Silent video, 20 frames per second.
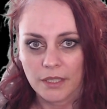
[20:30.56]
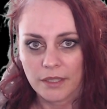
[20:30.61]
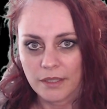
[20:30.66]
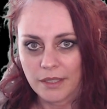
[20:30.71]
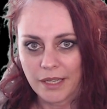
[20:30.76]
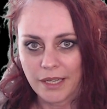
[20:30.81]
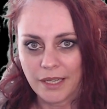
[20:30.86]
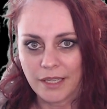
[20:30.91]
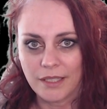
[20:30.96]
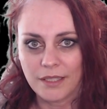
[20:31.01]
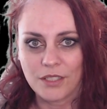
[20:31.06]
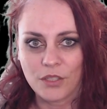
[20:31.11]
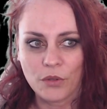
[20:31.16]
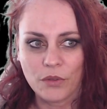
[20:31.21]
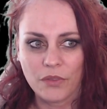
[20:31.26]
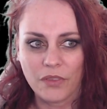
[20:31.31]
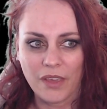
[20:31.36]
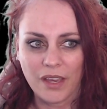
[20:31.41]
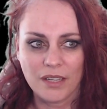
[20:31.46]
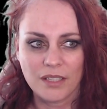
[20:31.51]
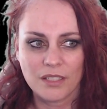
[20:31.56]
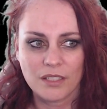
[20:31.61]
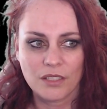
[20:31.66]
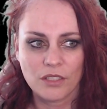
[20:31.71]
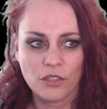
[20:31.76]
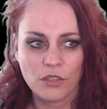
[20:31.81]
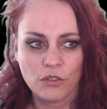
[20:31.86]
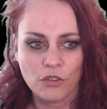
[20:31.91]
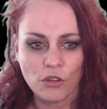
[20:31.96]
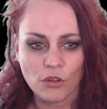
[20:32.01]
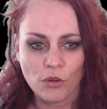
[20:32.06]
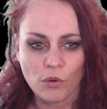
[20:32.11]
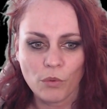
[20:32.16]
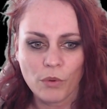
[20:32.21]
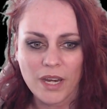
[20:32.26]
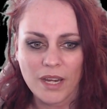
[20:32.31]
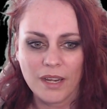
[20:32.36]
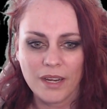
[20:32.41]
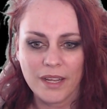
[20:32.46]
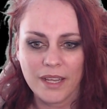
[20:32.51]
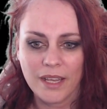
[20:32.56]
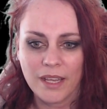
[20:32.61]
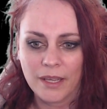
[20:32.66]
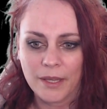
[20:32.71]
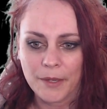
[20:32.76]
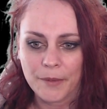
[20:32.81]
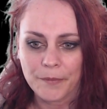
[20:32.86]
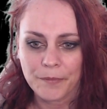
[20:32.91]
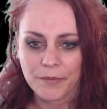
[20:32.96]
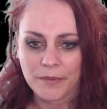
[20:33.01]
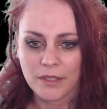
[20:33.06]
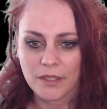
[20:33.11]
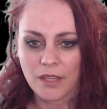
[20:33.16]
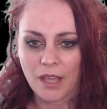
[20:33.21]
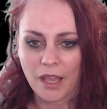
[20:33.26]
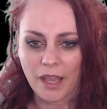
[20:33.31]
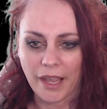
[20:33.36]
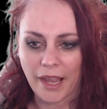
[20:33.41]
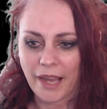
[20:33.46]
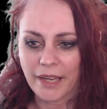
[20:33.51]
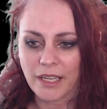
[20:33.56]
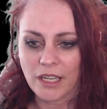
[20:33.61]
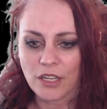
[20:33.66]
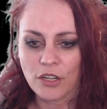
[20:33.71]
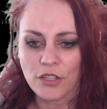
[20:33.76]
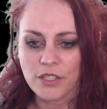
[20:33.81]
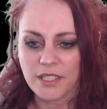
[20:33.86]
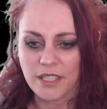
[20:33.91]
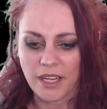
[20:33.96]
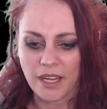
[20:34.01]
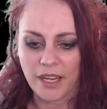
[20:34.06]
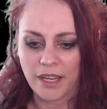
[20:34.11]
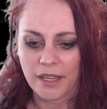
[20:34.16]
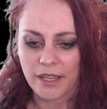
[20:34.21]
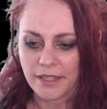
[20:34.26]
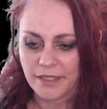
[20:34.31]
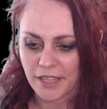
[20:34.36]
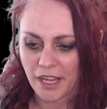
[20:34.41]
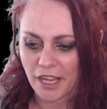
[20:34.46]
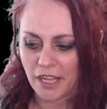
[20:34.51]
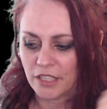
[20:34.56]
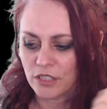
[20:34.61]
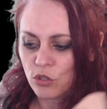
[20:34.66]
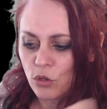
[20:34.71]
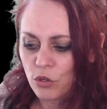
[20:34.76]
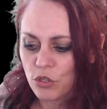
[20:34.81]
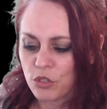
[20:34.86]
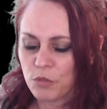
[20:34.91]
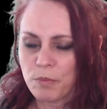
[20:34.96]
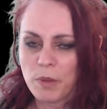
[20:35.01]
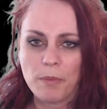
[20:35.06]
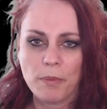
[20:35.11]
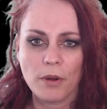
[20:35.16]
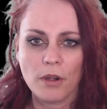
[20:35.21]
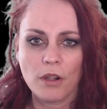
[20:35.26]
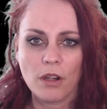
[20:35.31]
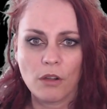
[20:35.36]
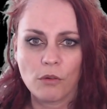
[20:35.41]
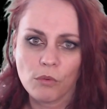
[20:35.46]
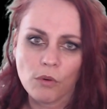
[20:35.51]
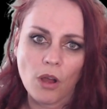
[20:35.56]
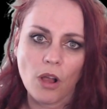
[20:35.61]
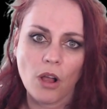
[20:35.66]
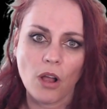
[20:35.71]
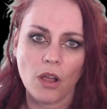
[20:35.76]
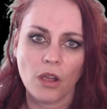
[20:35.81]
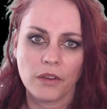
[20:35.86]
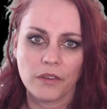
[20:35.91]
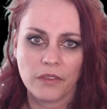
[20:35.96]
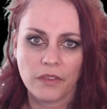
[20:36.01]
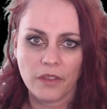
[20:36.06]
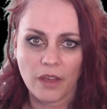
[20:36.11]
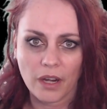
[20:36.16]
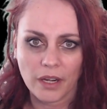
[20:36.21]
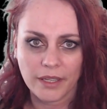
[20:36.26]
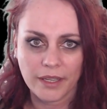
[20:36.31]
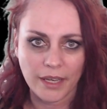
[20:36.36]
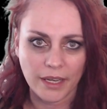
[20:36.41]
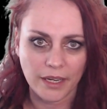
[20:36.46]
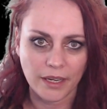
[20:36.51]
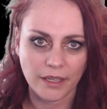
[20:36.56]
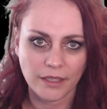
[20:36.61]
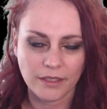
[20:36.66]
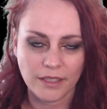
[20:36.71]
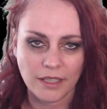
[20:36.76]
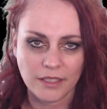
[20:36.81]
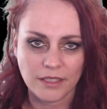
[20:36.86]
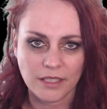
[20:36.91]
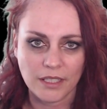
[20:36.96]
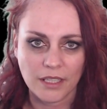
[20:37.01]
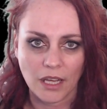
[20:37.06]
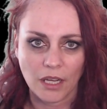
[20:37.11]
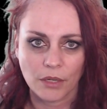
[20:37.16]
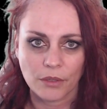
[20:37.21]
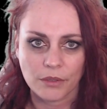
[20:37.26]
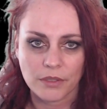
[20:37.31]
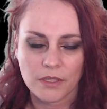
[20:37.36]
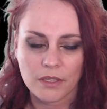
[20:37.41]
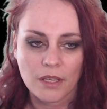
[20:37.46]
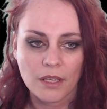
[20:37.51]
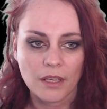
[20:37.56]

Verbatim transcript: and so there's no really I cannot say, yeah, those people are wrong, they're get, getting out.